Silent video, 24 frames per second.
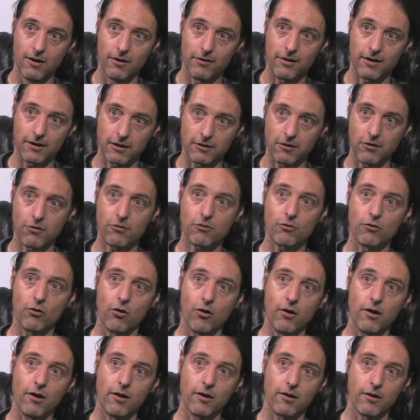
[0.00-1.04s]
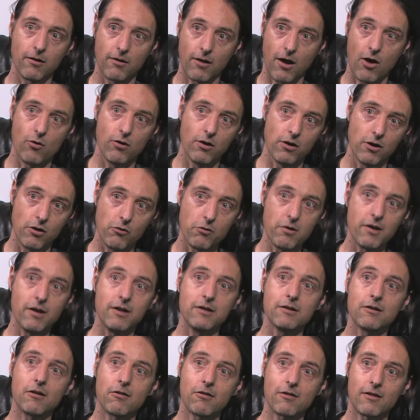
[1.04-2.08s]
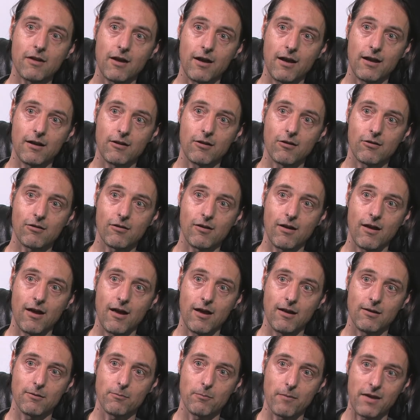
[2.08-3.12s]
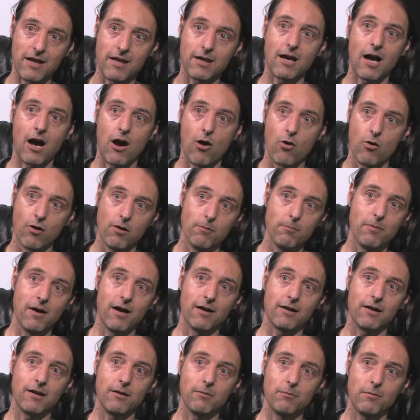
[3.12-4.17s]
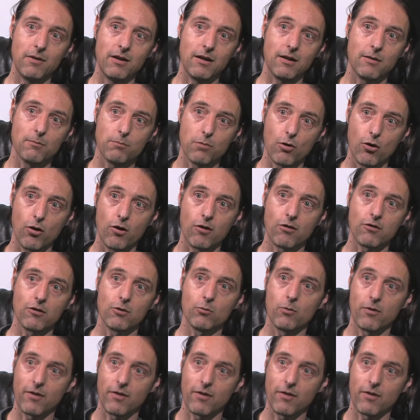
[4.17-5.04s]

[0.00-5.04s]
that are destroying our lower intestines and make our body being poisoned